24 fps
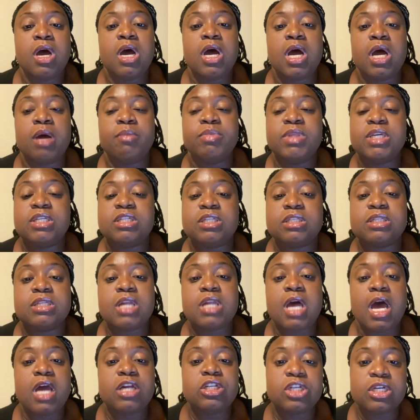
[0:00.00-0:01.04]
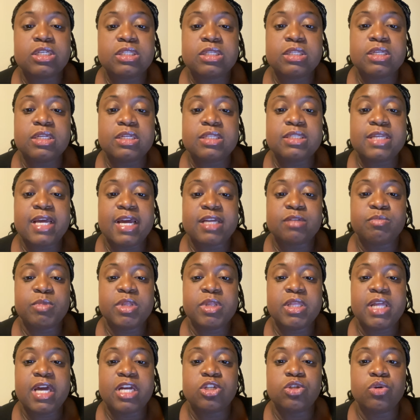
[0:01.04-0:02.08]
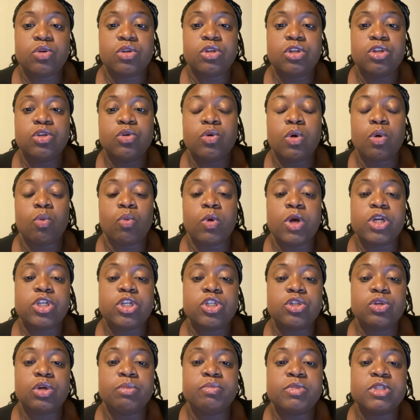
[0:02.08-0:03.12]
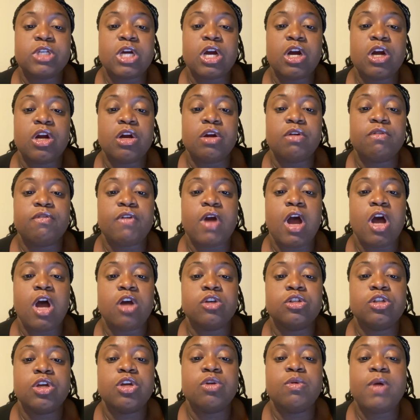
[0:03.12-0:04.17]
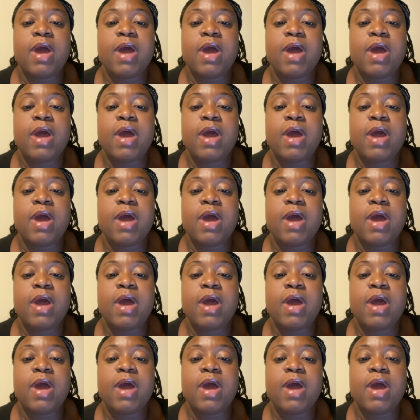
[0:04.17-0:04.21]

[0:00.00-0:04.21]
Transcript: This is not just an assessment that you'll do or what you observe. Also, you